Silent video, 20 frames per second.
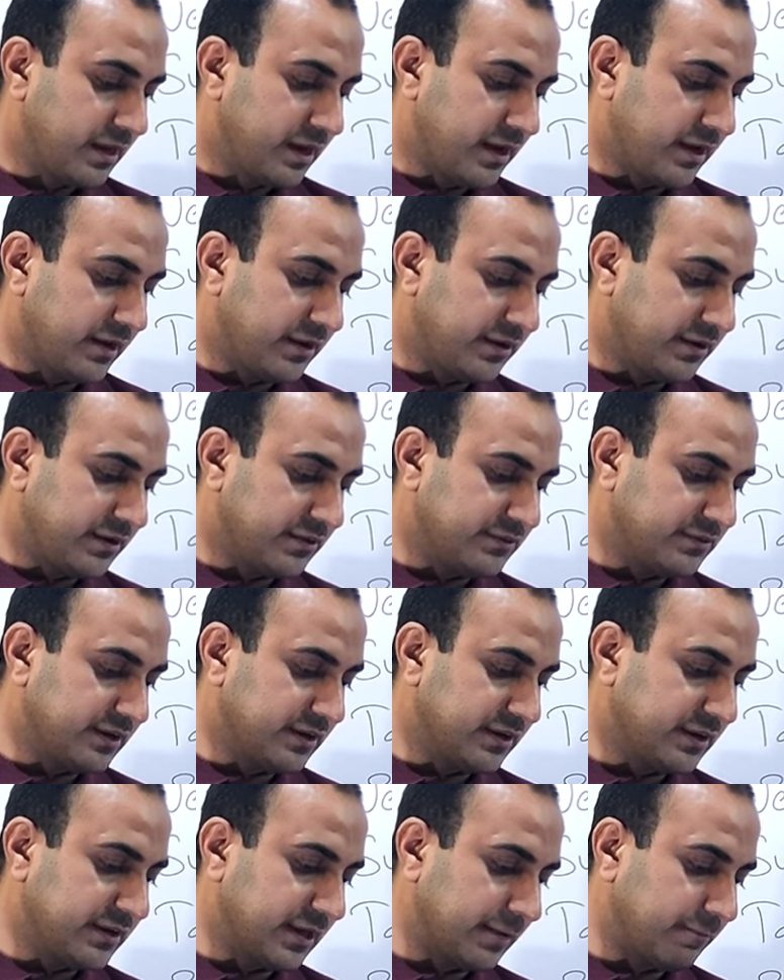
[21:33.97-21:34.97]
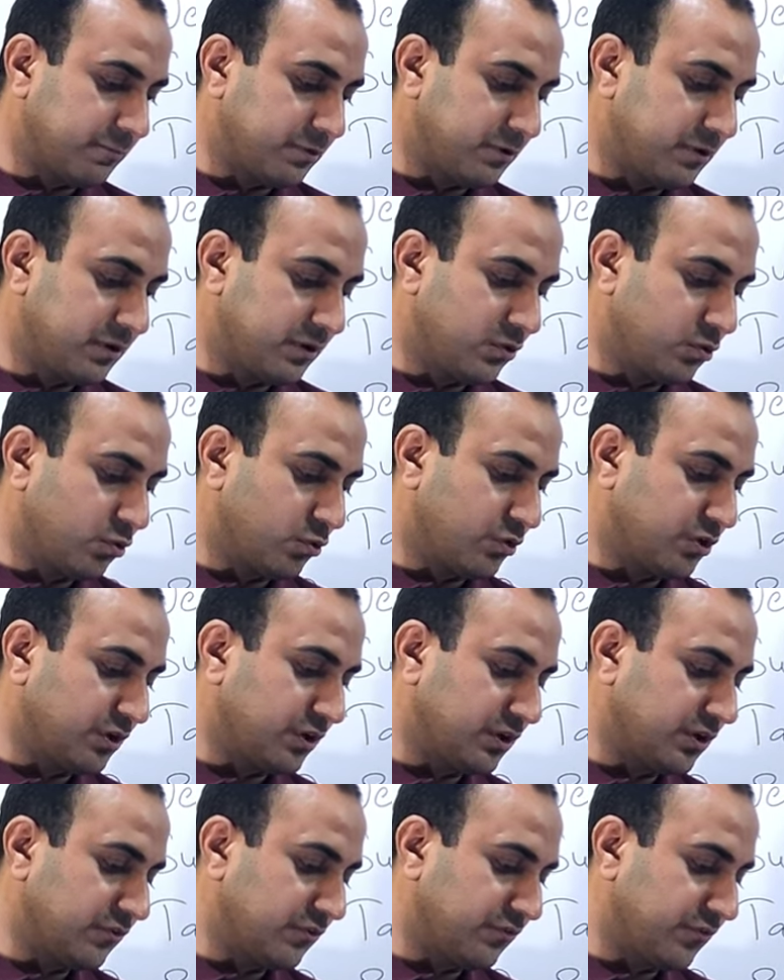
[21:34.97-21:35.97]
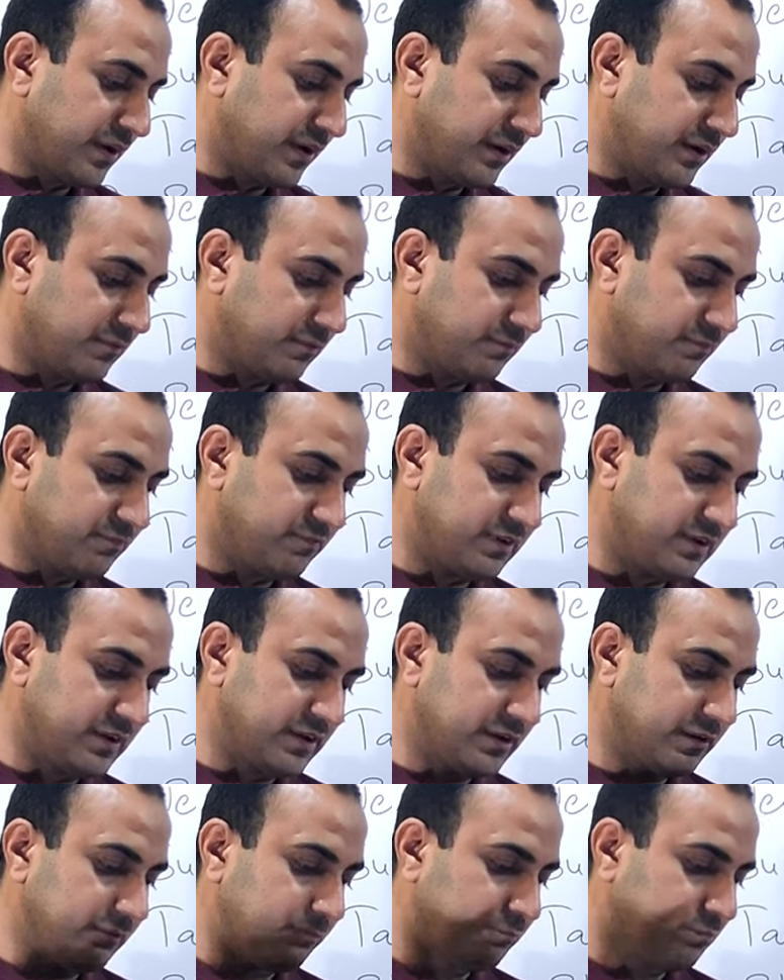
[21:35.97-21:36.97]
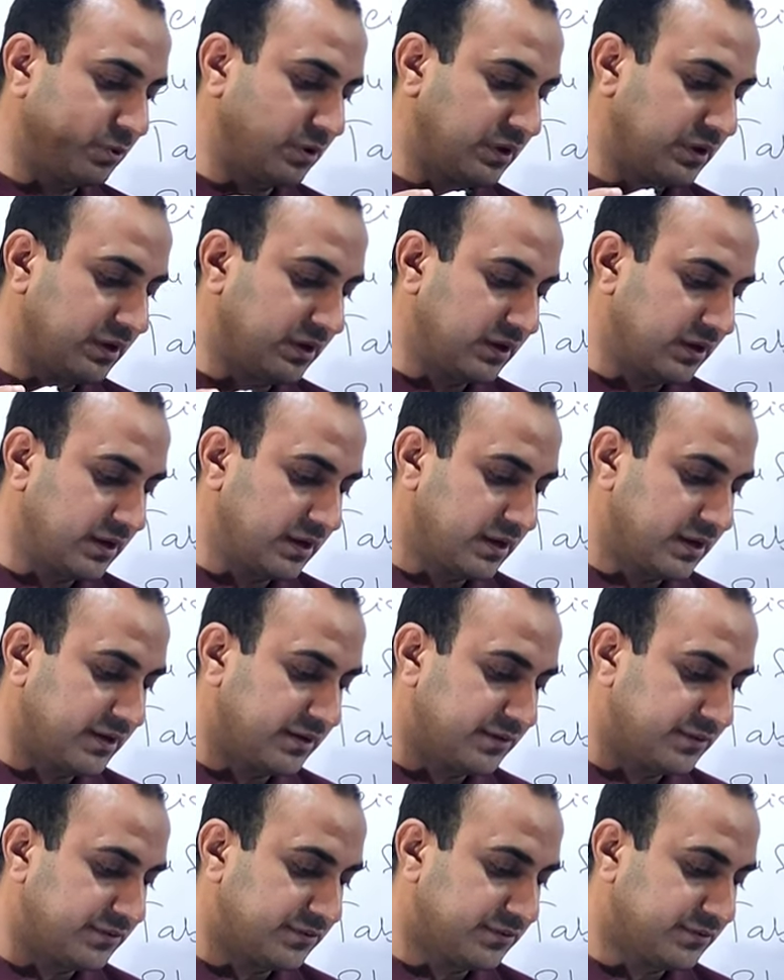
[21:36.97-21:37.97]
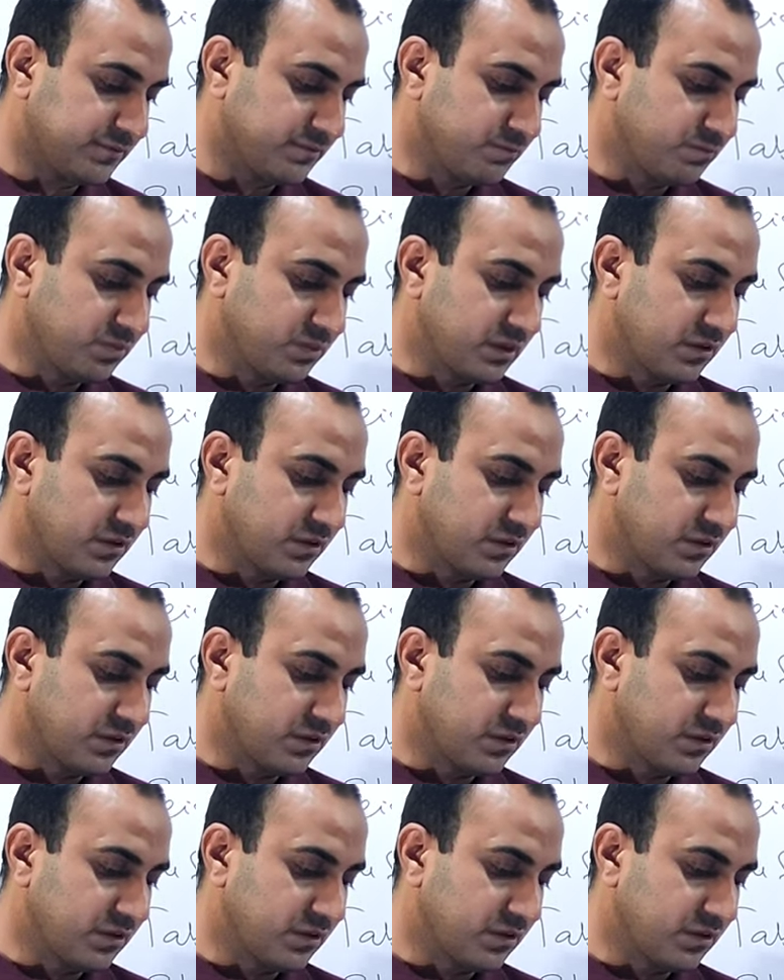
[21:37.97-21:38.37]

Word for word: and it is the tablet coating defect where break lines